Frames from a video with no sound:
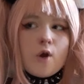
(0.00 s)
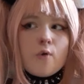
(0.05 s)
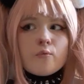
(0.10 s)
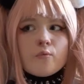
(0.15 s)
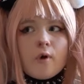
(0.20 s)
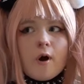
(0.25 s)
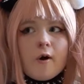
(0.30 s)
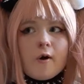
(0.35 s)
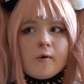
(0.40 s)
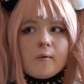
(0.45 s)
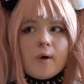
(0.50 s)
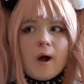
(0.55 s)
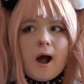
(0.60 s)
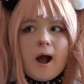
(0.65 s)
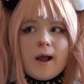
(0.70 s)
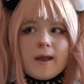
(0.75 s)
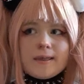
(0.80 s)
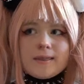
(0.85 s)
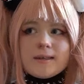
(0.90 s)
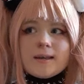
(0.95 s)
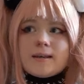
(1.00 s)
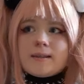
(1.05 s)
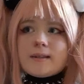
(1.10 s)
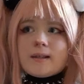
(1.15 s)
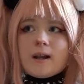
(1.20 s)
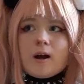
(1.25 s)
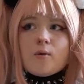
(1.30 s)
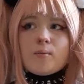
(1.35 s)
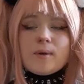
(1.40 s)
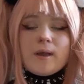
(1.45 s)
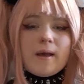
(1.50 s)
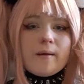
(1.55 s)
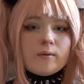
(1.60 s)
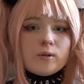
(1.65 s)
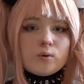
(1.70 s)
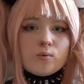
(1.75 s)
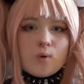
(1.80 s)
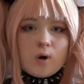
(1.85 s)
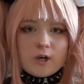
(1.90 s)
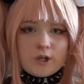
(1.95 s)
Well, I think that I'll be
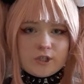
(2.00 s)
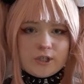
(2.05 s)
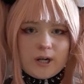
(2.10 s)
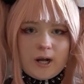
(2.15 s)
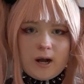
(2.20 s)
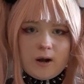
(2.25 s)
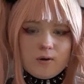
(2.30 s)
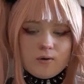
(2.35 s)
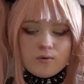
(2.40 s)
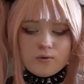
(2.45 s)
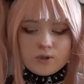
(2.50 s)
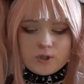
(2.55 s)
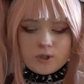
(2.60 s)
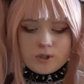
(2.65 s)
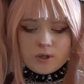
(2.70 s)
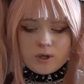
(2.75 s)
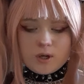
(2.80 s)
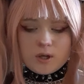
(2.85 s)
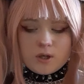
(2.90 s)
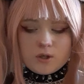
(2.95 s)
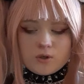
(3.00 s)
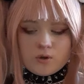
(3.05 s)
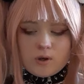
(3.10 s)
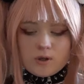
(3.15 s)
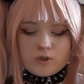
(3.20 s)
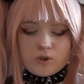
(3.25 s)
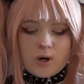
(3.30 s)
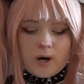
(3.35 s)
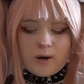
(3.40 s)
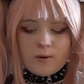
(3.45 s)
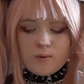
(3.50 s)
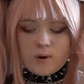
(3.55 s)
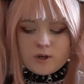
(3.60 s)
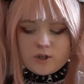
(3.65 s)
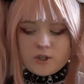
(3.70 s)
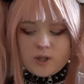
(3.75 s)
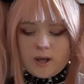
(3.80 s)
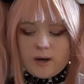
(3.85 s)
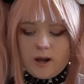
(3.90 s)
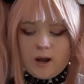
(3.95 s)
able to wash it out. So I'll try to
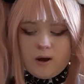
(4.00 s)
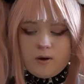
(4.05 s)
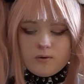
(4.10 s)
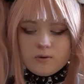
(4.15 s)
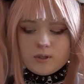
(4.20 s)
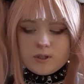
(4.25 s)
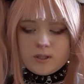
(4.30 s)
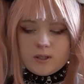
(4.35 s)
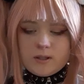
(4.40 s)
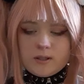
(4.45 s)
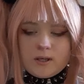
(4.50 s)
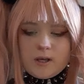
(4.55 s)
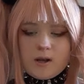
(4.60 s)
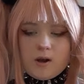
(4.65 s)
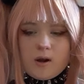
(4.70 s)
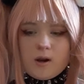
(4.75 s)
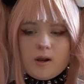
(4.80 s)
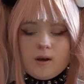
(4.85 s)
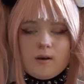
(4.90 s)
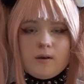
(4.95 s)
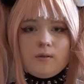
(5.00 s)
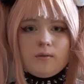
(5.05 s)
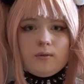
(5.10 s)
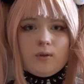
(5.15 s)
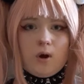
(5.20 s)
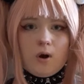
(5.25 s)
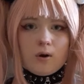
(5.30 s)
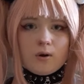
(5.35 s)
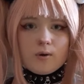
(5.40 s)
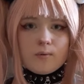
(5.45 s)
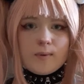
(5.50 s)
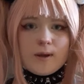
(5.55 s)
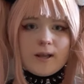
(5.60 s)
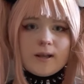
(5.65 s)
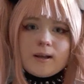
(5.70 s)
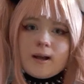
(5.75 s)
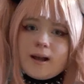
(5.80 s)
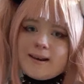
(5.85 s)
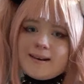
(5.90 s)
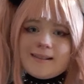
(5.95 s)
wash that out since I got a longer
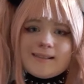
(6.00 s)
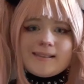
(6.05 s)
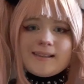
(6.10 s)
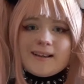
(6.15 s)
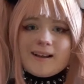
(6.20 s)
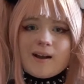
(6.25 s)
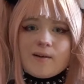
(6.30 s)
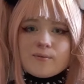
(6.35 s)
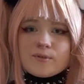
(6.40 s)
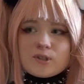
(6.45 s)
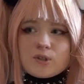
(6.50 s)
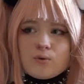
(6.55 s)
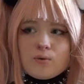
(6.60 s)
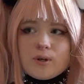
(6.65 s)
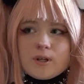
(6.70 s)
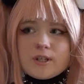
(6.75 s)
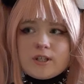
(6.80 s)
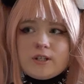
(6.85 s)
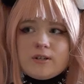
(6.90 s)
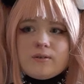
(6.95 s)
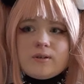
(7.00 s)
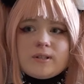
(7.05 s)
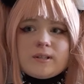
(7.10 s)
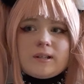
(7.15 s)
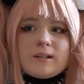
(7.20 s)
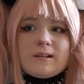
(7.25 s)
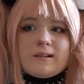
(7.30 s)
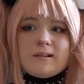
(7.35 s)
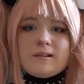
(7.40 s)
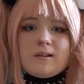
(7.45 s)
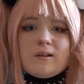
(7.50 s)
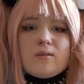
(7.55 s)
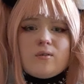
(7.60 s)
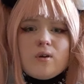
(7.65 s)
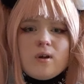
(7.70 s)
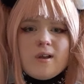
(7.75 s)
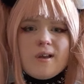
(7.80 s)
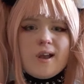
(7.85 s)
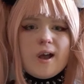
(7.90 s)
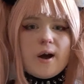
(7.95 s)
wig. I didn't think I was going to because I didn't know
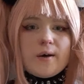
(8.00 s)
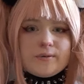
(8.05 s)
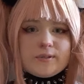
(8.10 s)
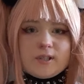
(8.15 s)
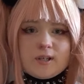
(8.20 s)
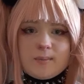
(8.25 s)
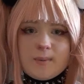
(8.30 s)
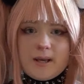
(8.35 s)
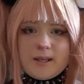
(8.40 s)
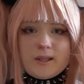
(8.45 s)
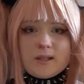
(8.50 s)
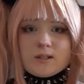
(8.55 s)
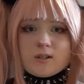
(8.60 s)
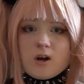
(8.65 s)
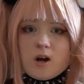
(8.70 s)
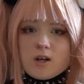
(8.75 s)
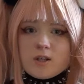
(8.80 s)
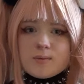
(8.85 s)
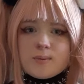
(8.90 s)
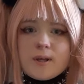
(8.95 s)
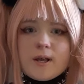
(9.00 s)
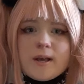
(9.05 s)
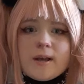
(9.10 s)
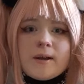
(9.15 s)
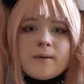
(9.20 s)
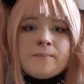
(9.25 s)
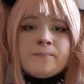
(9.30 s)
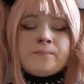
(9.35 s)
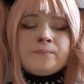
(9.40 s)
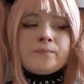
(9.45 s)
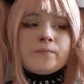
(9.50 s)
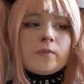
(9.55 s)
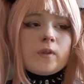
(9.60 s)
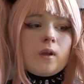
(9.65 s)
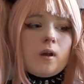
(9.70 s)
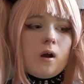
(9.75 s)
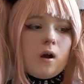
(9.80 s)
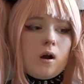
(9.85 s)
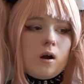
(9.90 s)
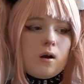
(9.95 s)
I was going to make this cosplay.
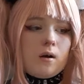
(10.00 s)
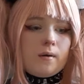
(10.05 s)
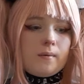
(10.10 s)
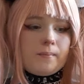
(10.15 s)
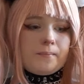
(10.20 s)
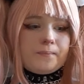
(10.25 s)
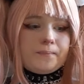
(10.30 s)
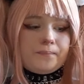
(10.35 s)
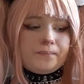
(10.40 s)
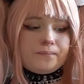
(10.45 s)
And